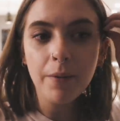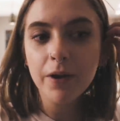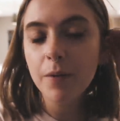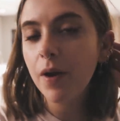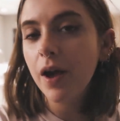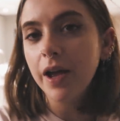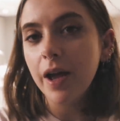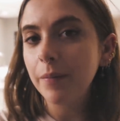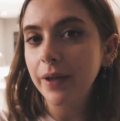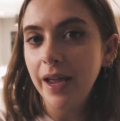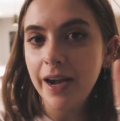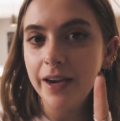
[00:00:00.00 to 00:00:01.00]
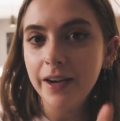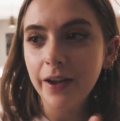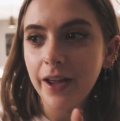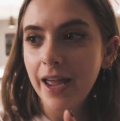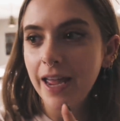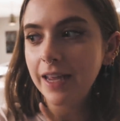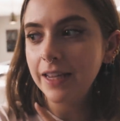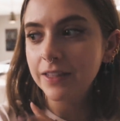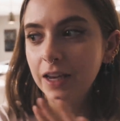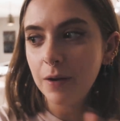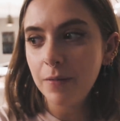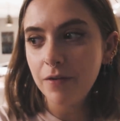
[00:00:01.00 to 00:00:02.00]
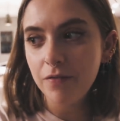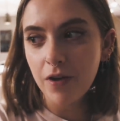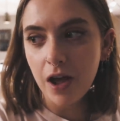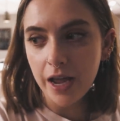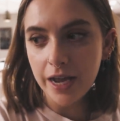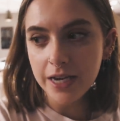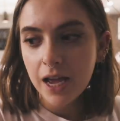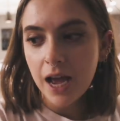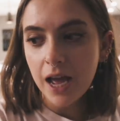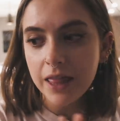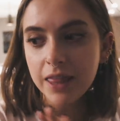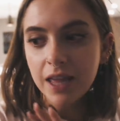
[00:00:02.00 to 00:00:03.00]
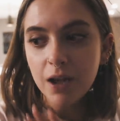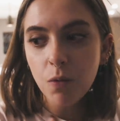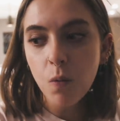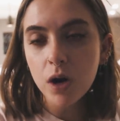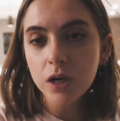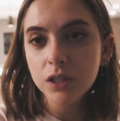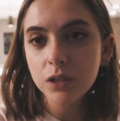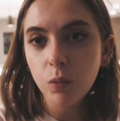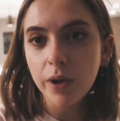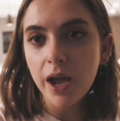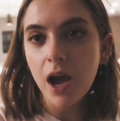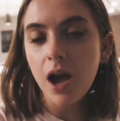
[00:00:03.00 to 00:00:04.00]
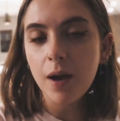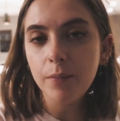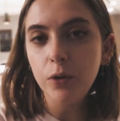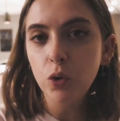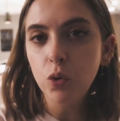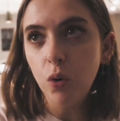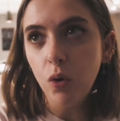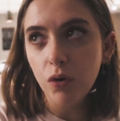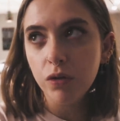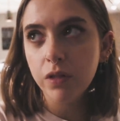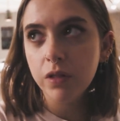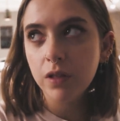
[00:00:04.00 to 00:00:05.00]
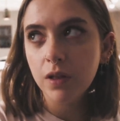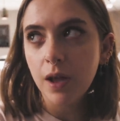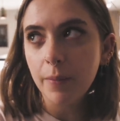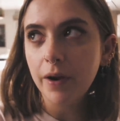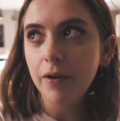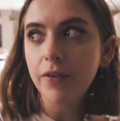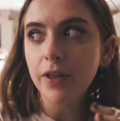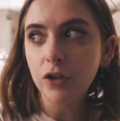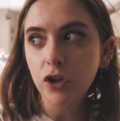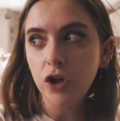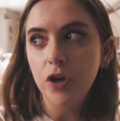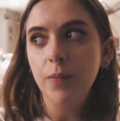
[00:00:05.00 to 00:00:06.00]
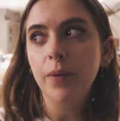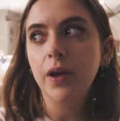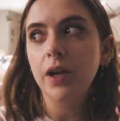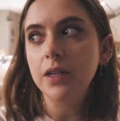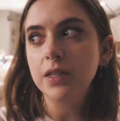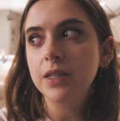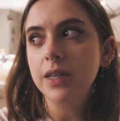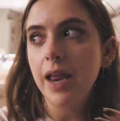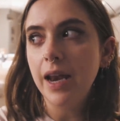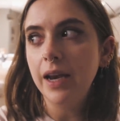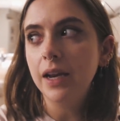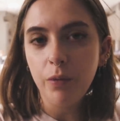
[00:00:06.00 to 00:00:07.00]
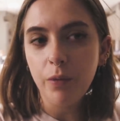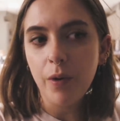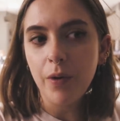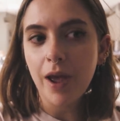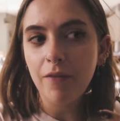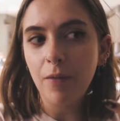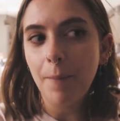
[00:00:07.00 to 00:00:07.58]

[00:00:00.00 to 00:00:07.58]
I'm going to perk up again, okay? It's going to be fine. I think once we are up north, I'm gonna feel good because then we won't have a